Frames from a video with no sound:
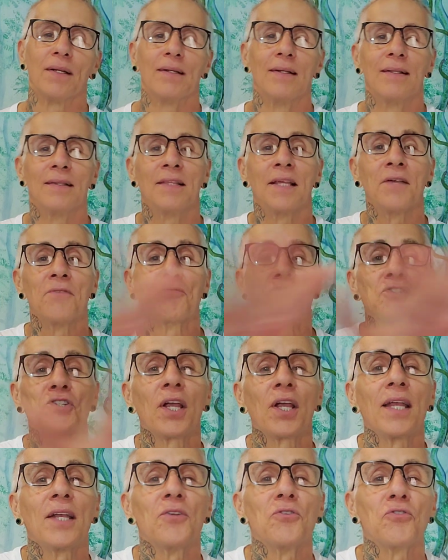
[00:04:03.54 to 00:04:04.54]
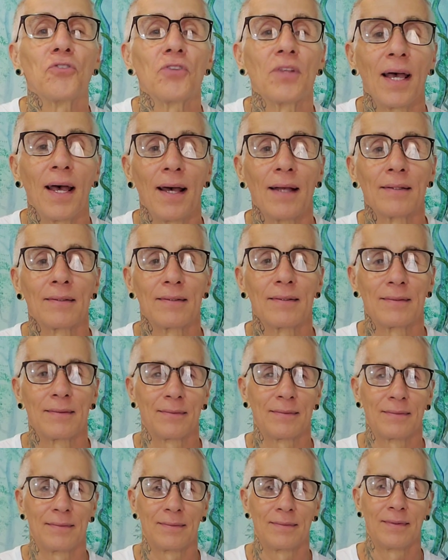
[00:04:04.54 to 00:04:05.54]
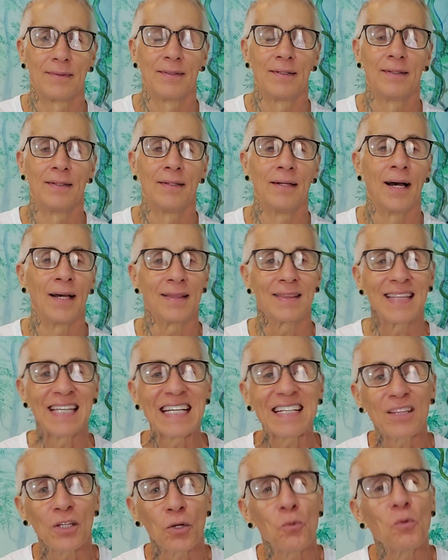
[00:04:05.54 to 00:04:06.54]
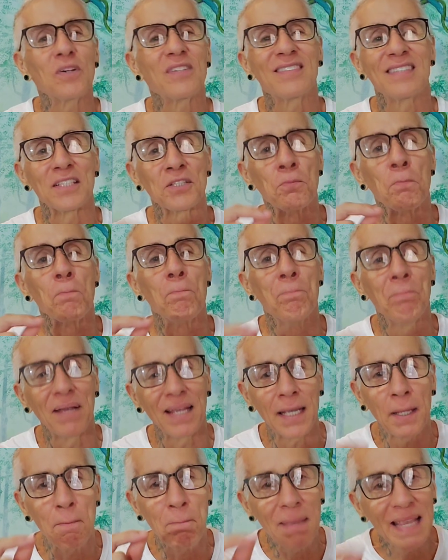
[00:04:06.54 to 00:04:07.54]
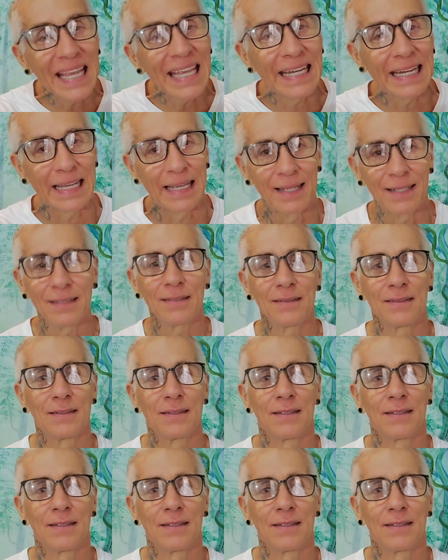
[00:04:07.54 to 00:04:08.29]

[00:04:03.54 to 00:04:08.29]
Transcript: They've changed that. I think there was this big meeting,